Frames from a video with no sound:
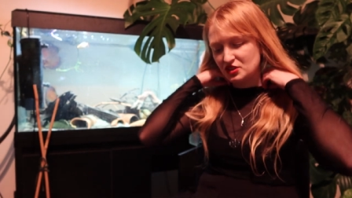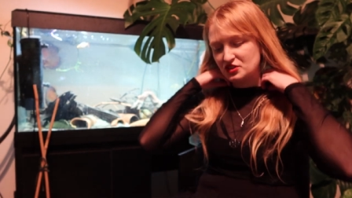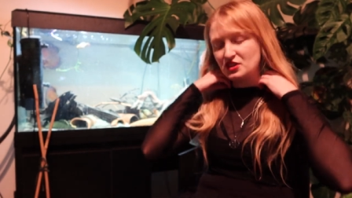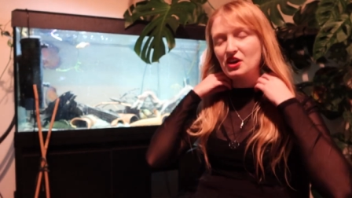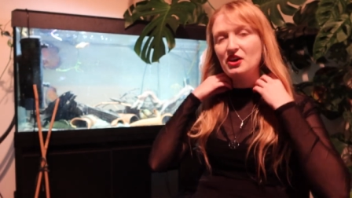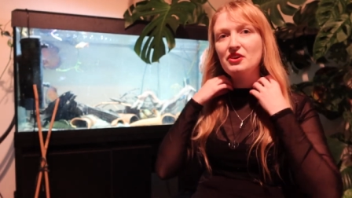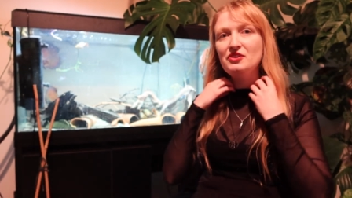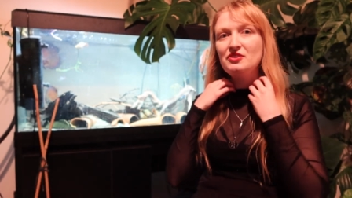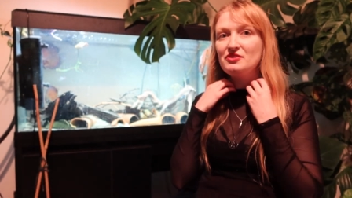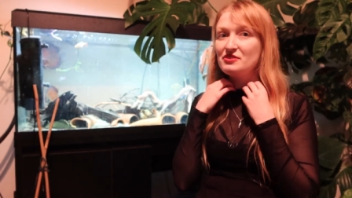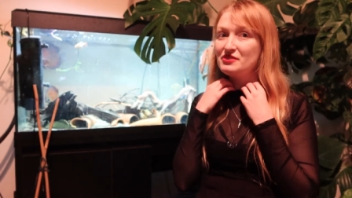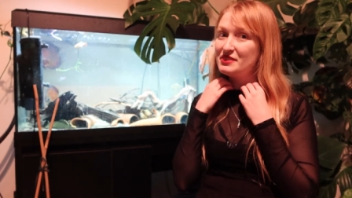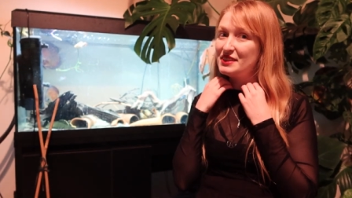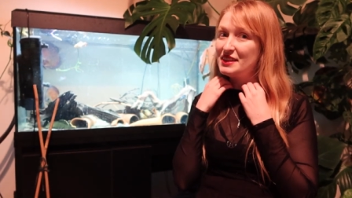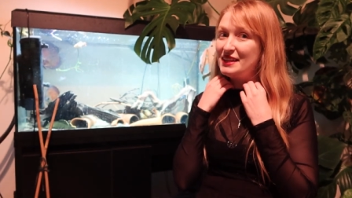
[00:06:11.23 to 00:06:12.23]
So
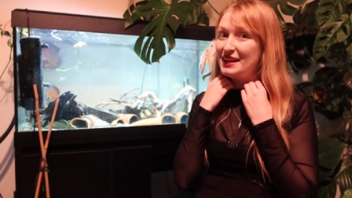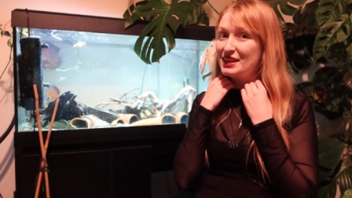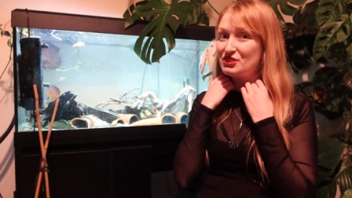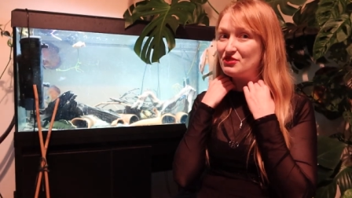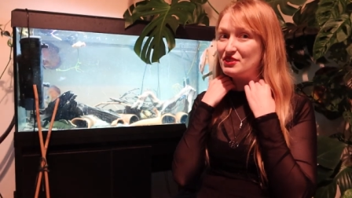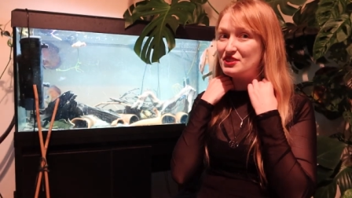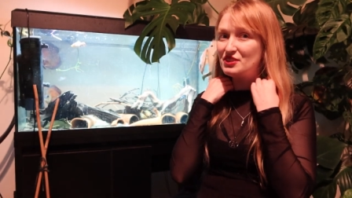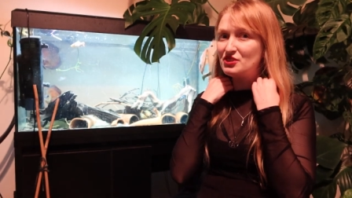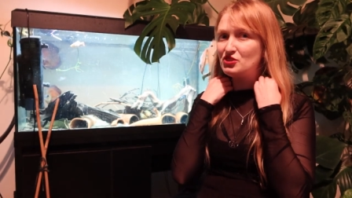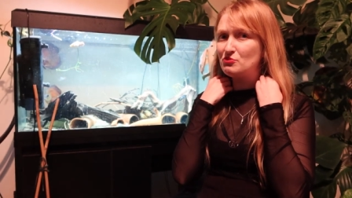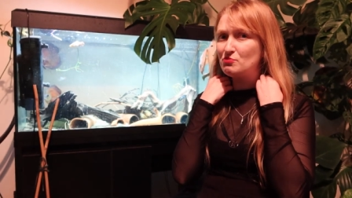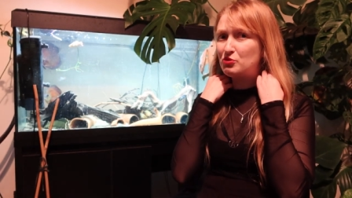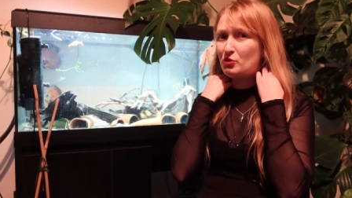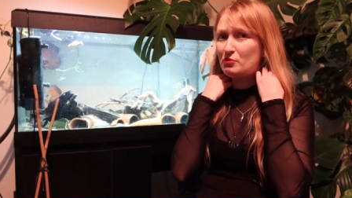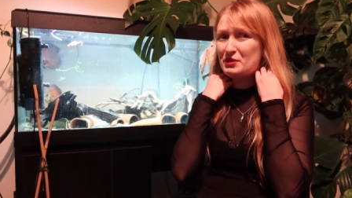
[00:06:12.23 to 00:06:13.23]
the next reason
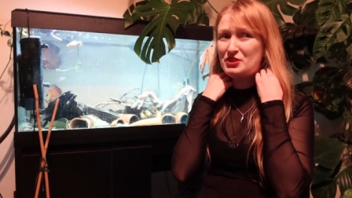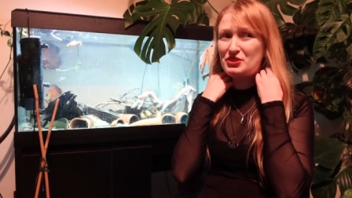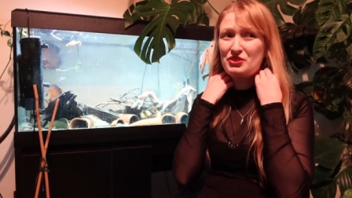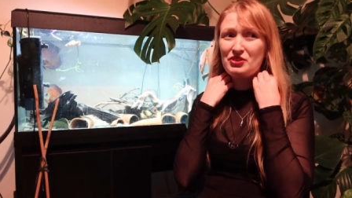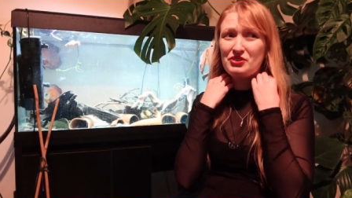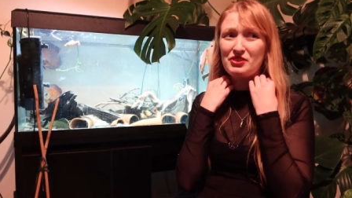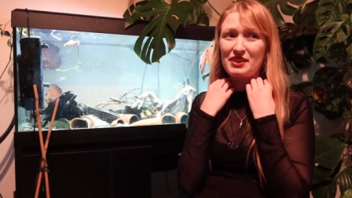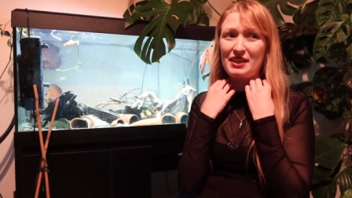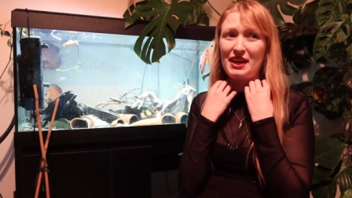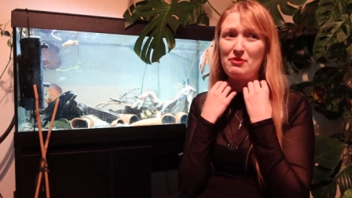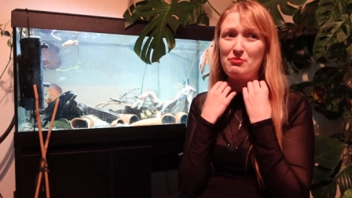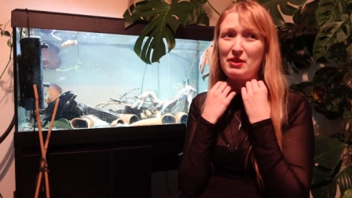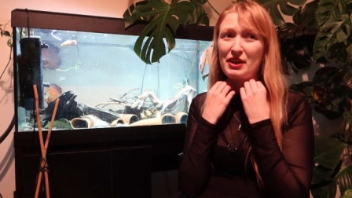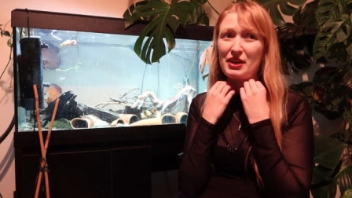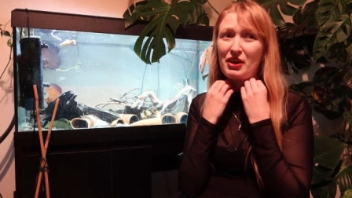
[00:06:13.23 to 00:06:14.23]
you probably shouldn't
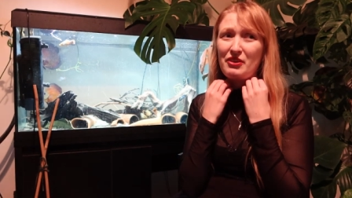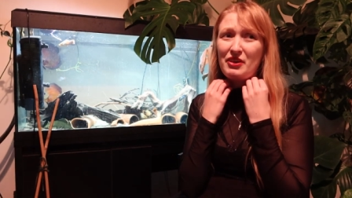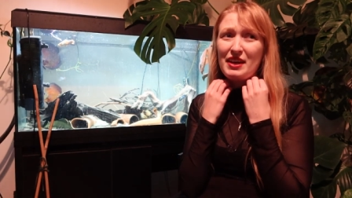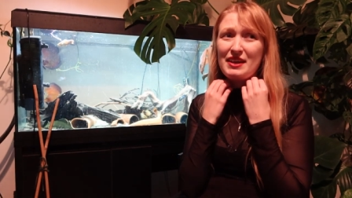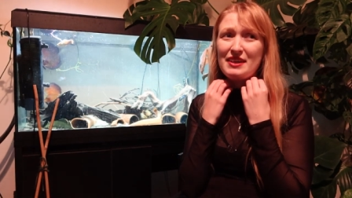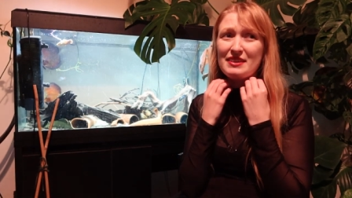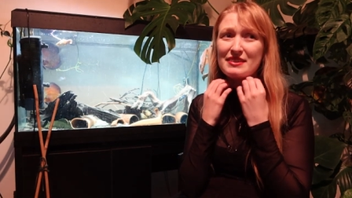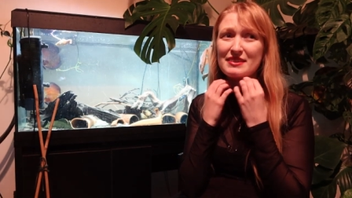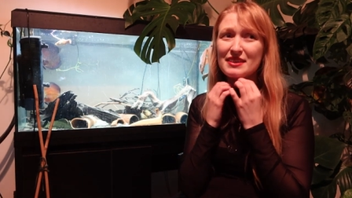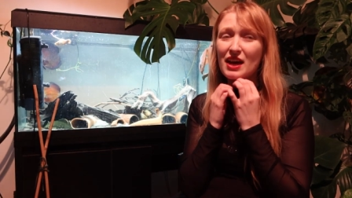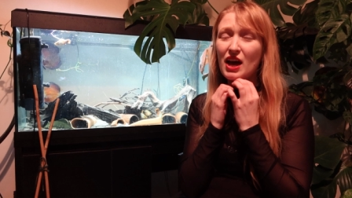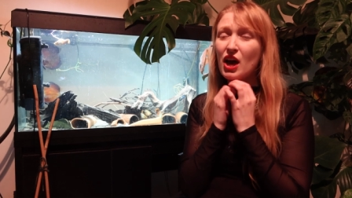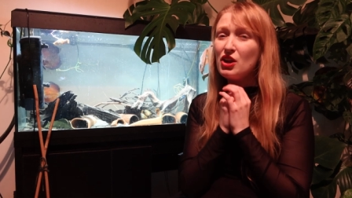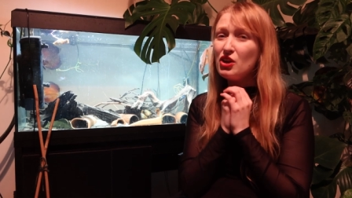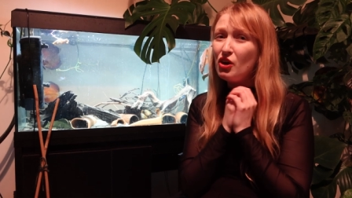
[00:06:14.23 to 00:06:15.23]
get a pleco is
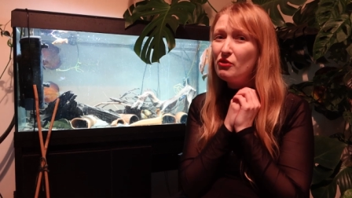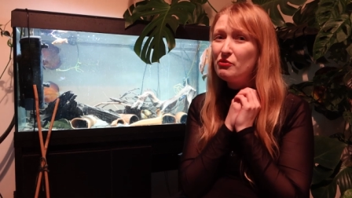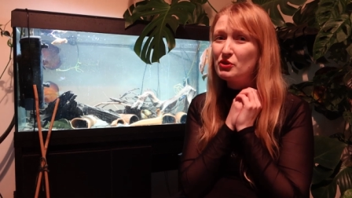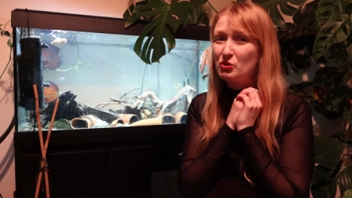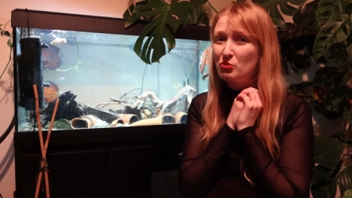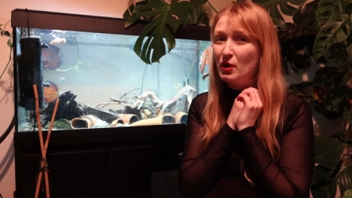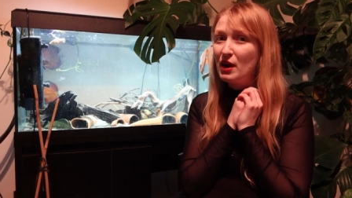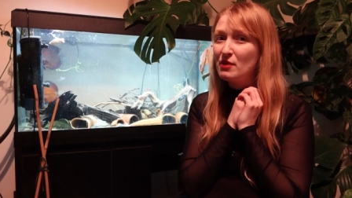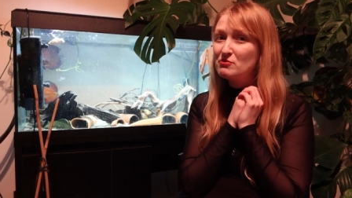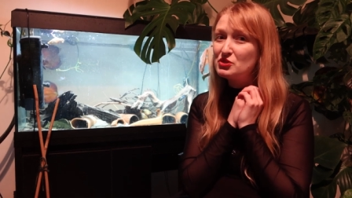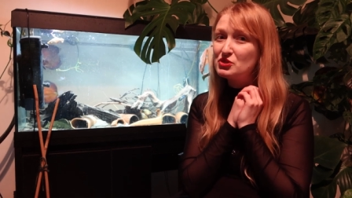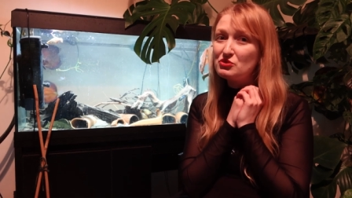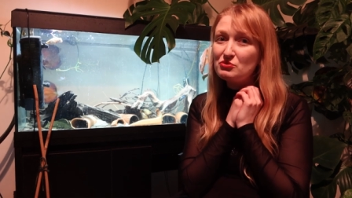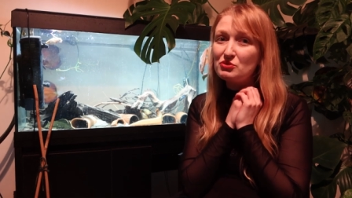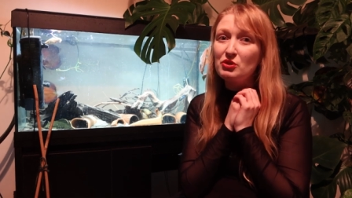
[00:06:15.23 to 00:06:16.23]
a lot of
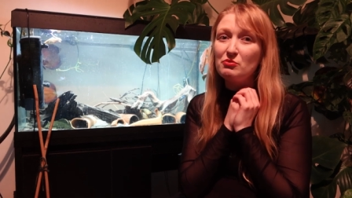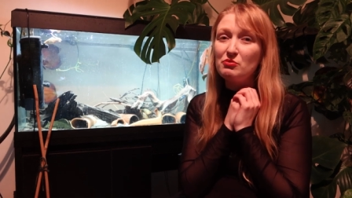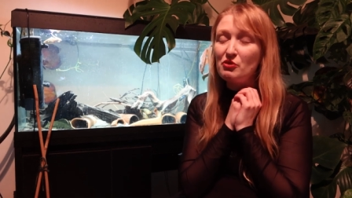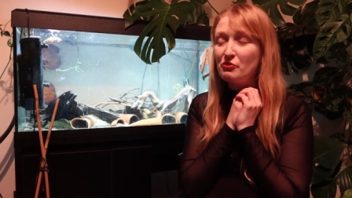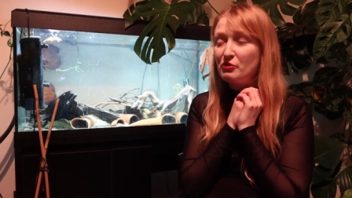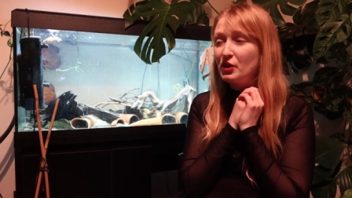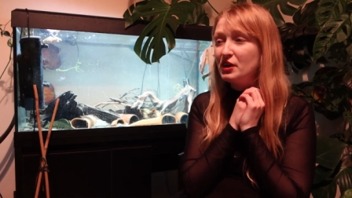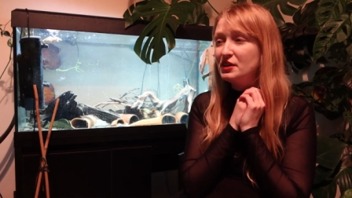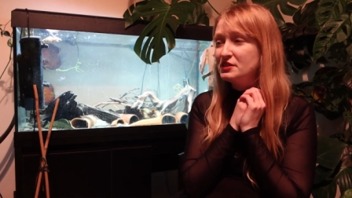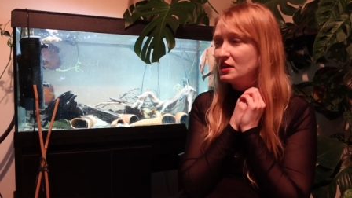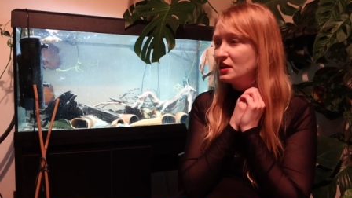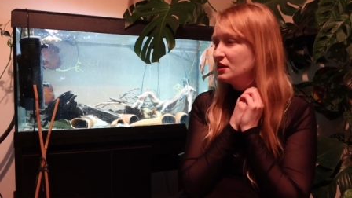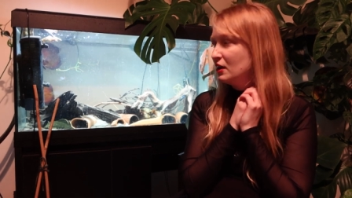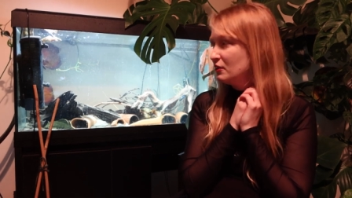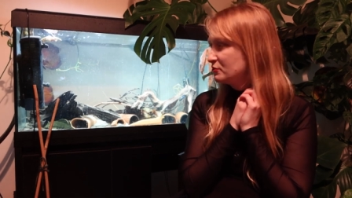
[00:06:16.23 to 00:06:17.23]
aquariums do not provide
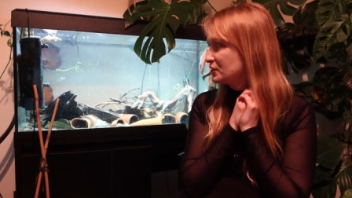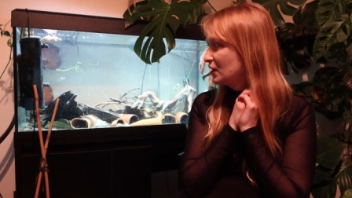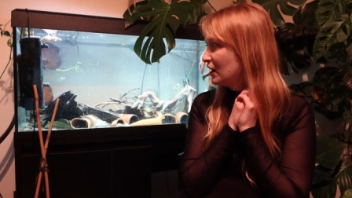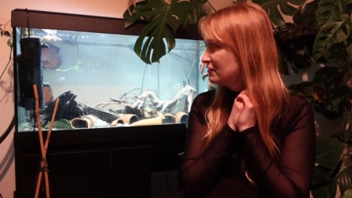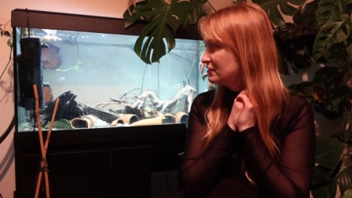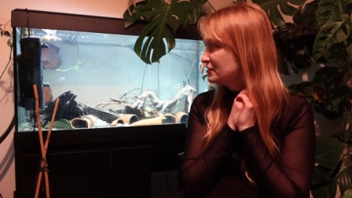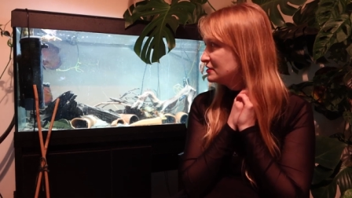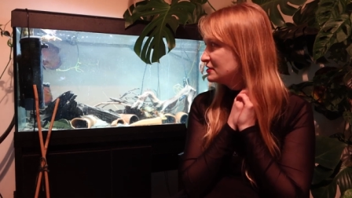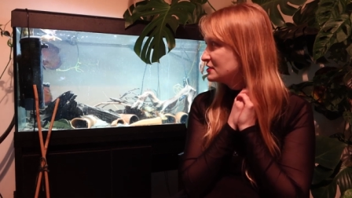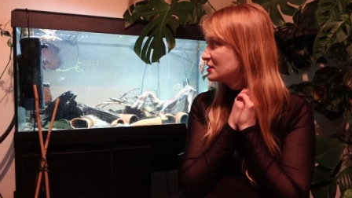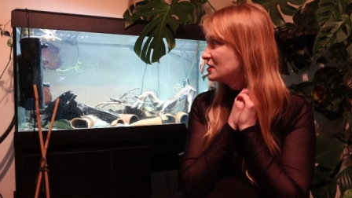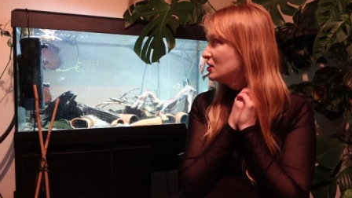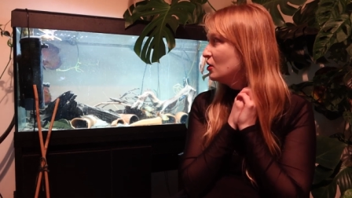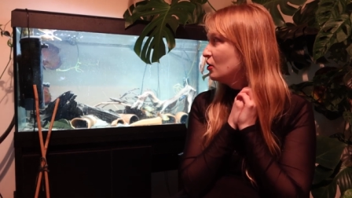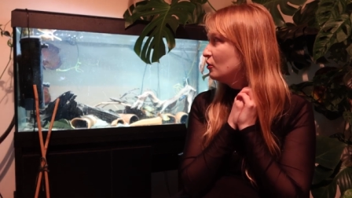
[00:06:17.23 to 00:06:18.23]
enough
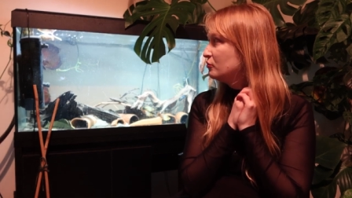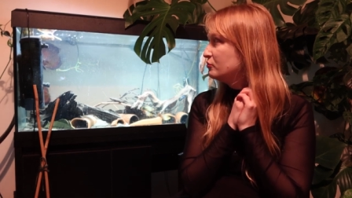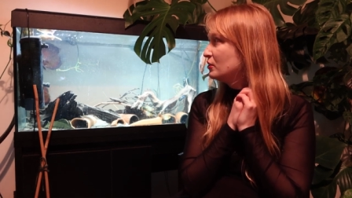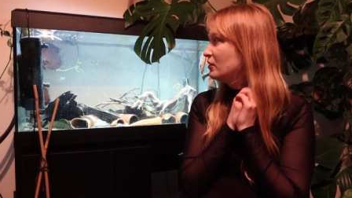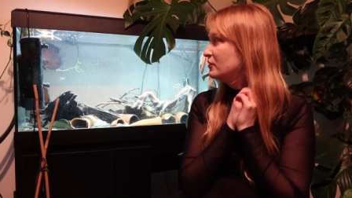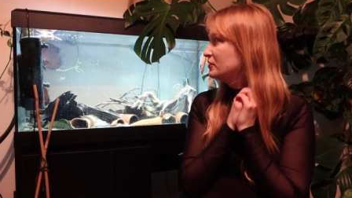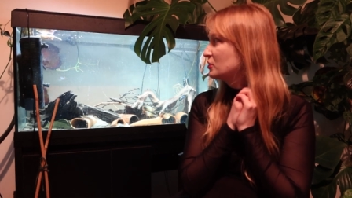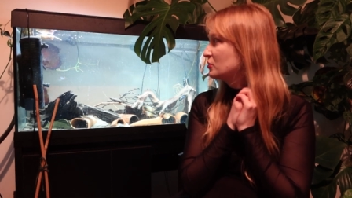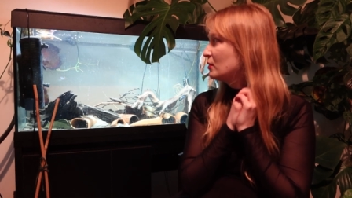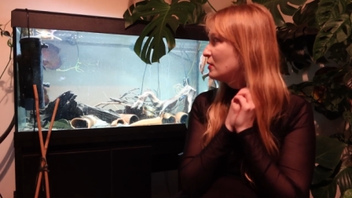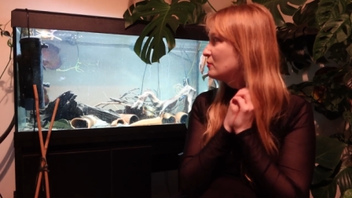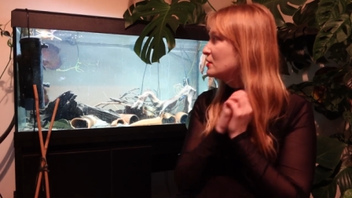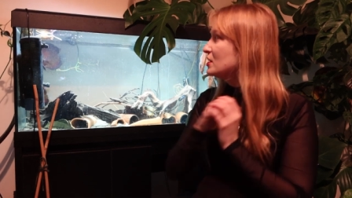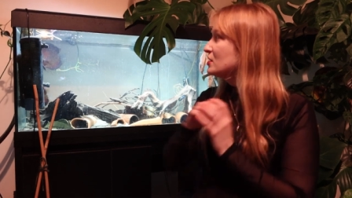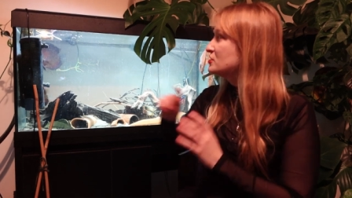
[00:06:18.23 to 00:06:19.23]
current or flow in the
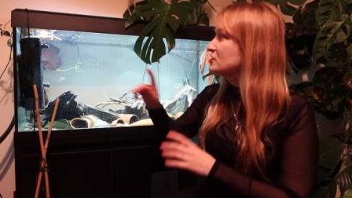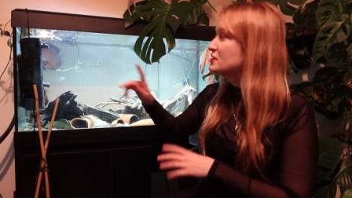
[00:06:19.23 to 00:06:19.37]
aquarium.